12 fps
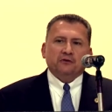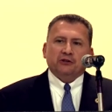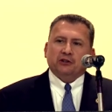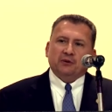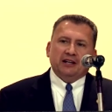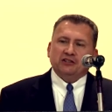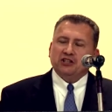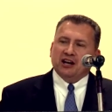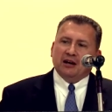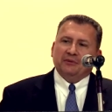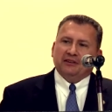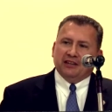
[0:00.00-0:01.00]
for the great
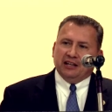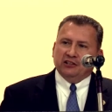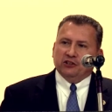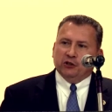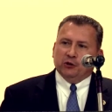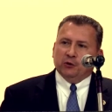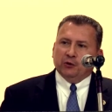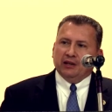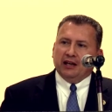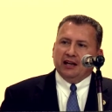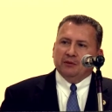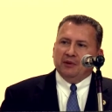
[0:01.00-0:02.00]
job that they do
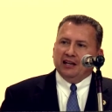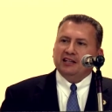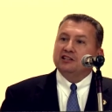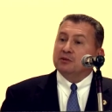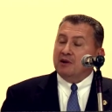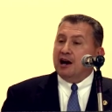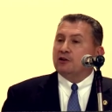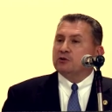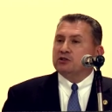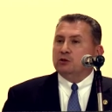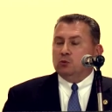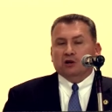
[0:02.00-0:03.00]
in making
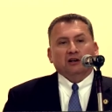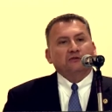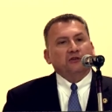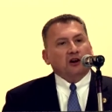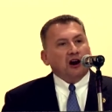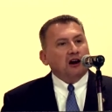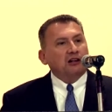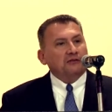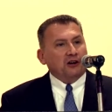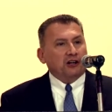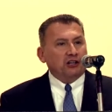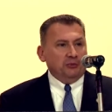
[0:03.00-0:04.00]
democracy work for all of
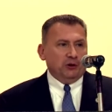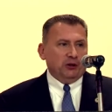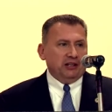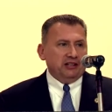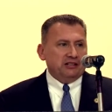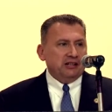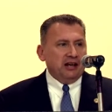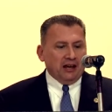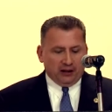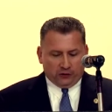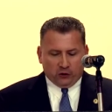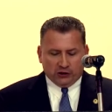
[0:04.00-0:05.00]
our communities,
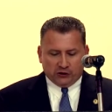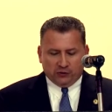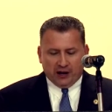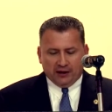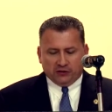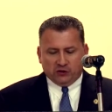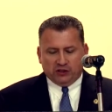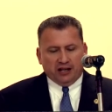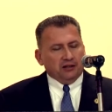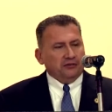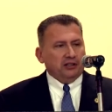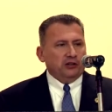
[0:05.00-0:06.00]
and of course throughout the
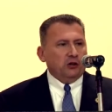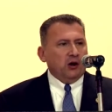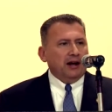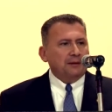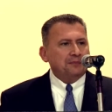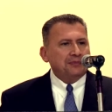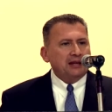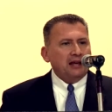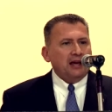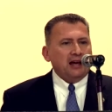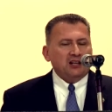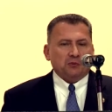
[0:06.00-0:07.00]
state of Illinois.
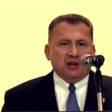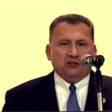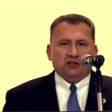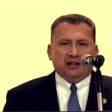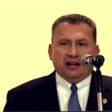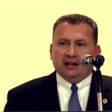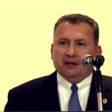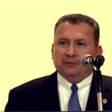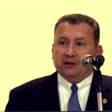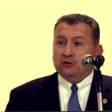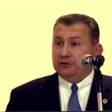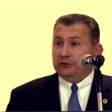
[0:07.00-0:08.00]
As mentioned, I am
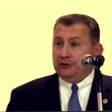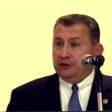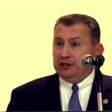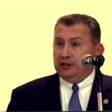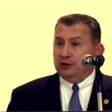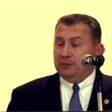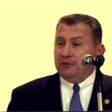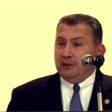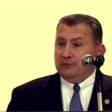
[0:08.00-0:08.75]
I'm a 33-year